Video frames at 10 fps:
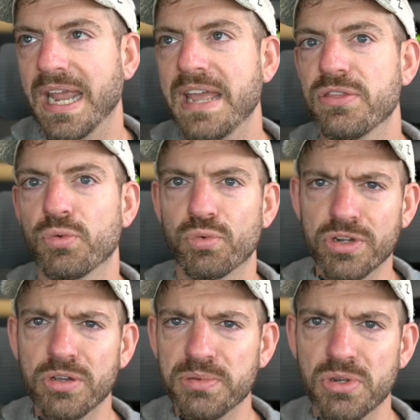And the
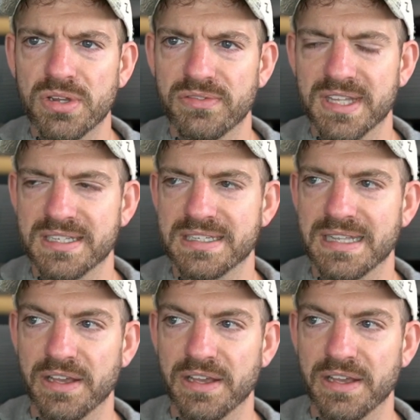real beauty of the